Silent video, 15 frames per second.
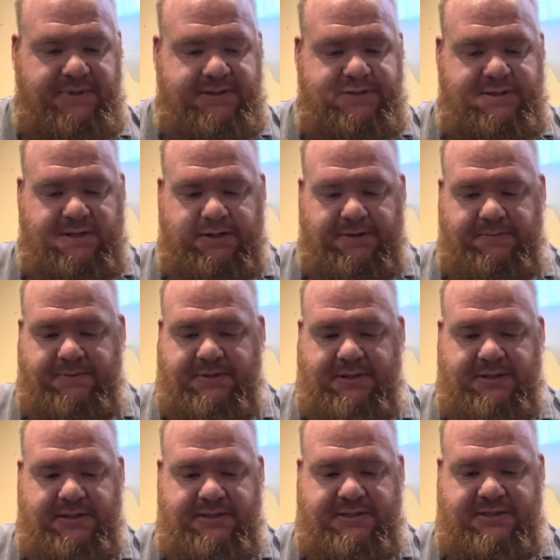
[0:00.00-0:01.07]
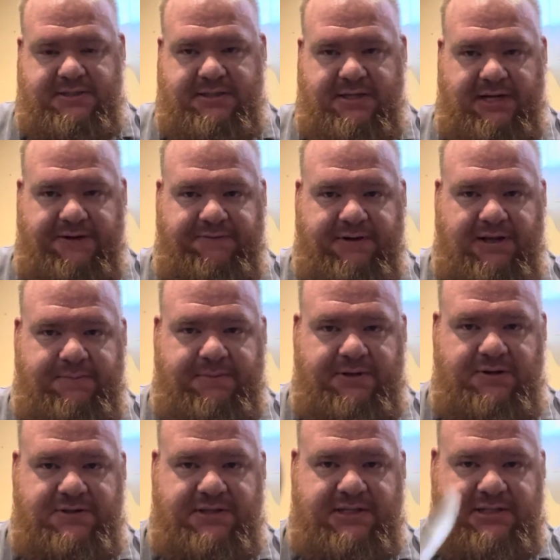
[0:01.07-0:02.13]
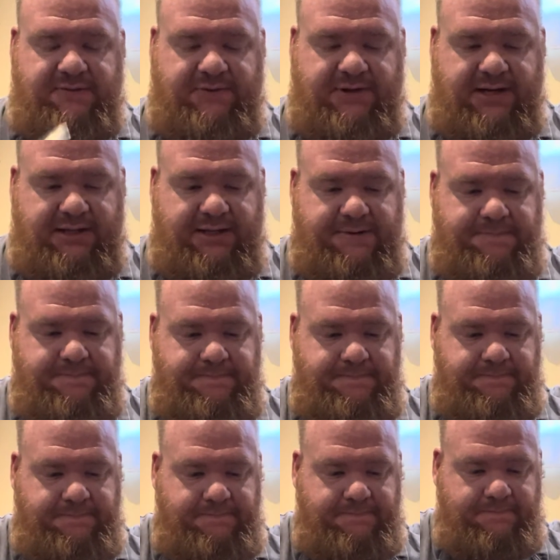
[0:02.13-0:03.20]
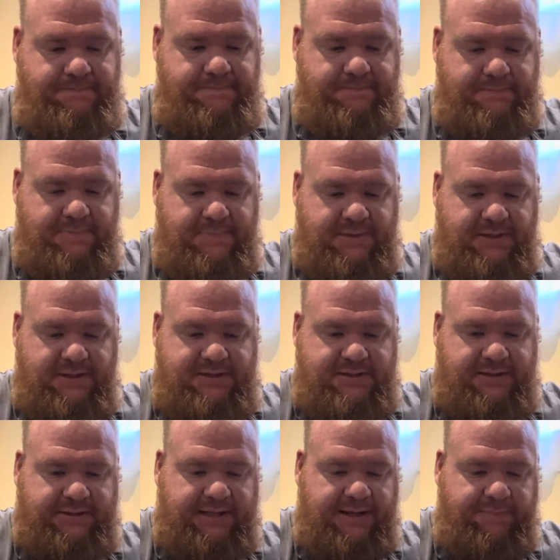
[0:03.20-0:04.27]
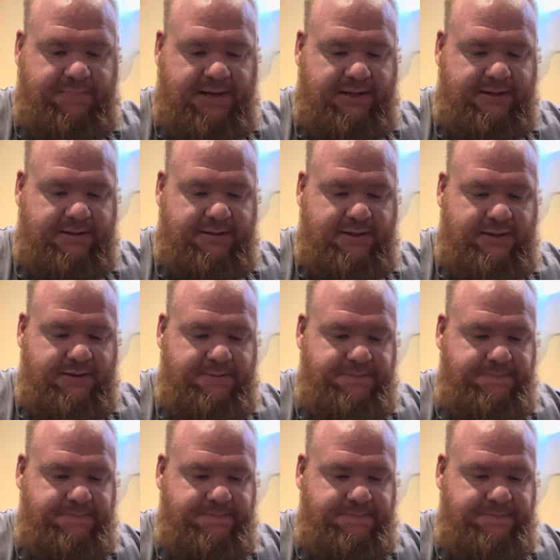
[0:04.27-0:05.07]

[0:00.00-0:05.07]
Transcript: So this is the knife that I've been using as of lately. Let's stick that back in there.